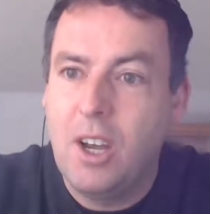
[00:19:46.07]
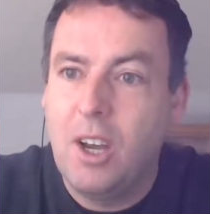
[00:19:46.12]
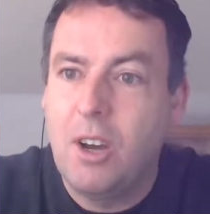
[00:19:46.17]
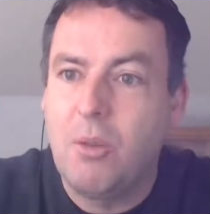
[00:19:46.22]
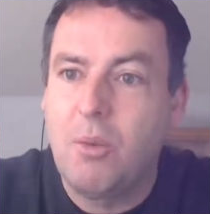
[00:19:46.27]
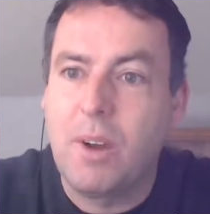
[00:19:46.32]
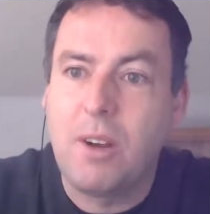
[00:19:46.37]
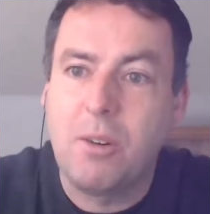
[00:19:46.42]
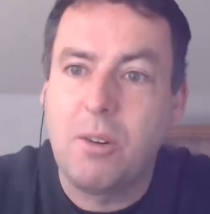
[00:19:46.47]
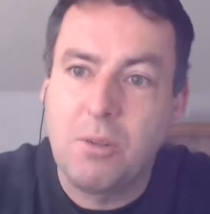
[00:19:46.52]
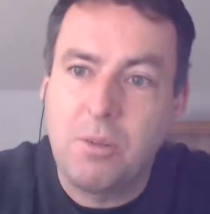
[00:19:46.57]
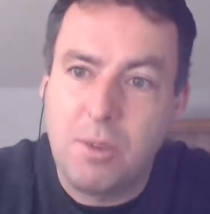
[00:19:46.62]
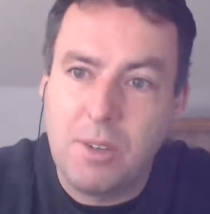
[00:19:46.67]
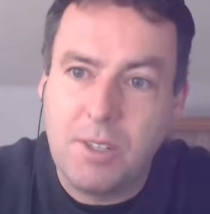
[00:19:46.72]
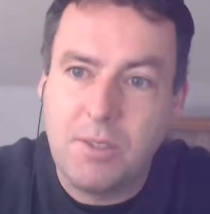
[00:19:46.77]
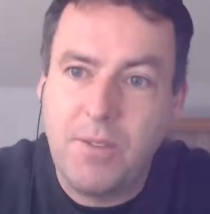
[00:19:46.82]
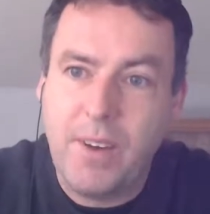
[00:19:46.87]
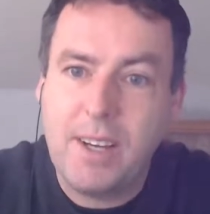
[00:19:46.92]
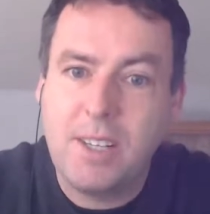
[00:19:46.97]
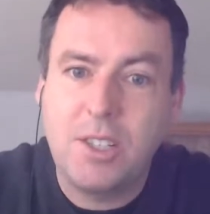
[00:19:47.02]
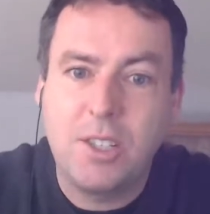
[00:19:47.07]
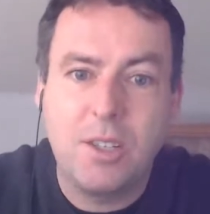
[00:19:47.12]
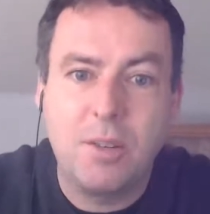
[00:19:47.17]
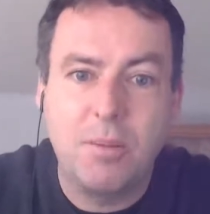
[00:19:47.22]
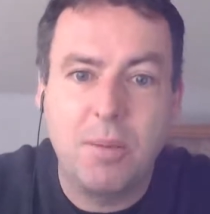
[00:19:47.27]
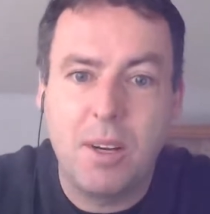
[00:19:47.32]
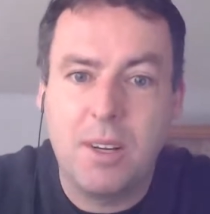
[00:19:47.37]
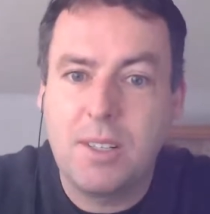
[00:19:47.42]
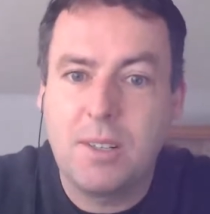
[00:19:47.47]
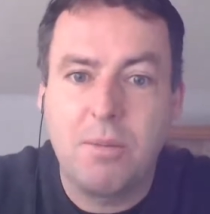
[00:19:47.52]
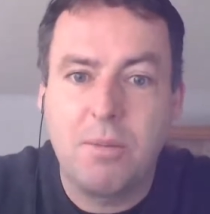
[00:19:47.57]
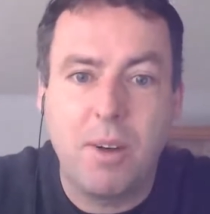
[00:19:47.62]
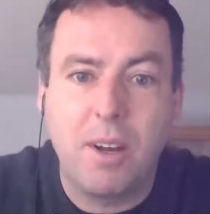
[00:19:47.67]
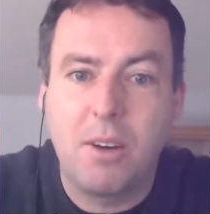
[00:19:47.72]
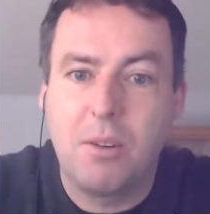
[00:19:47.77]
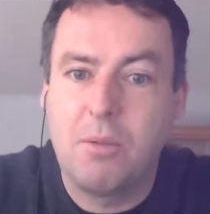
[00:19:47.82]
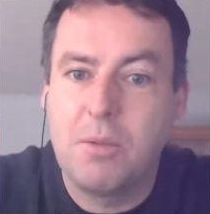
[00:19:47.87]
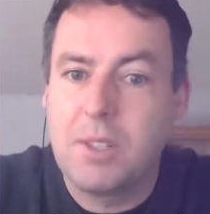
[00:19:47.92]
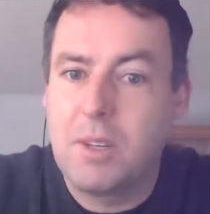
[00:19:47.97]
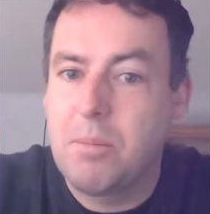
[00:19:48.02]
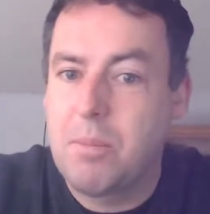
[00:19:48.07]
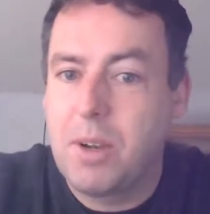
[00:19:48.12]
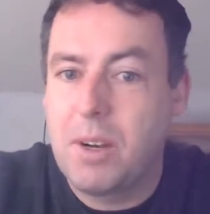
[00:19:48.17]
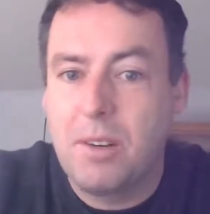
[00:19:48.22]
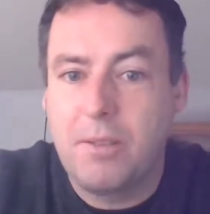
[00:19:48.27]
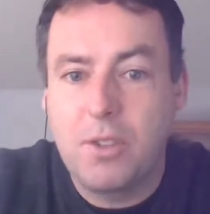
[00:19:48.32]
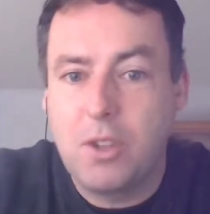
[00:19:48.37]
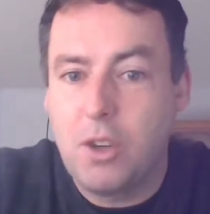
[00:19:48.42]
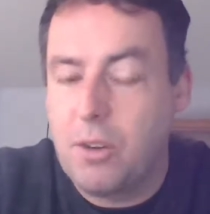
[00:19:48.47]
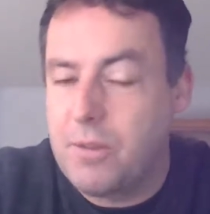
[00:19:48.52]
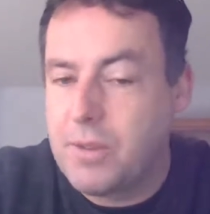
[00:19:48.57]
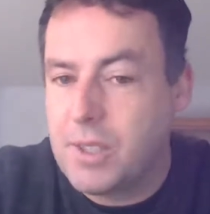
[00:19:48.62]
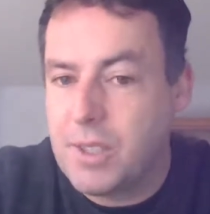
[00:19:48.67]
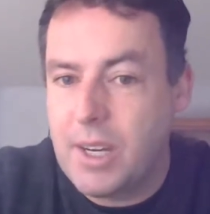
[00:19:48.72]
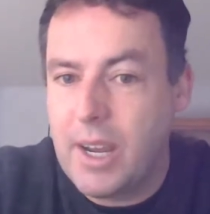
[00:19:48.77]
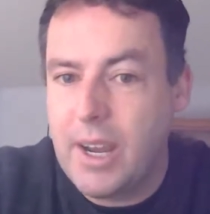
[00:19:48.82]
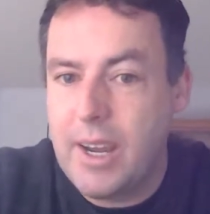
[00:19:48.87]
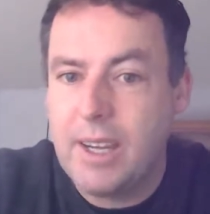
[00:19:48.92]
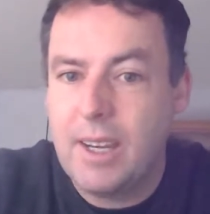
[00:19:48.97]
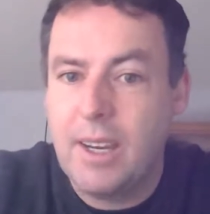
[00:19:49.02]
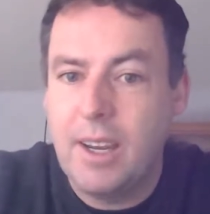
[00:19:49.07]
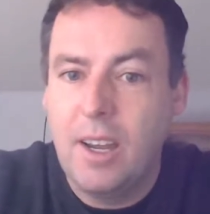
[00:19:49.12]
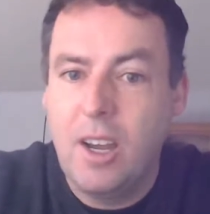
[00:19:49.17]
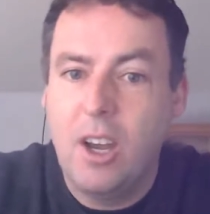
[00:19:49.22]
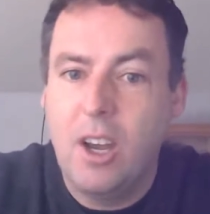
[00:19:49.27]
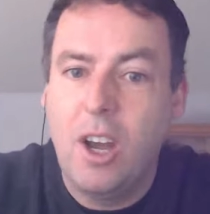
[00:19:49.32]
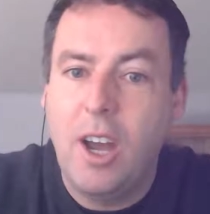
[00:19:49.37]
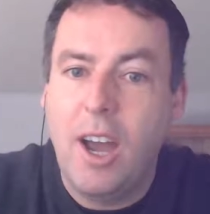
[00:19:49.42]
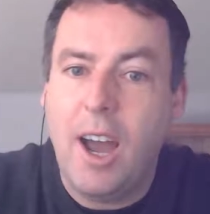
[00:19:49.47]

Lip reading: whether it was vegetables, whether it was a bit of tough steak,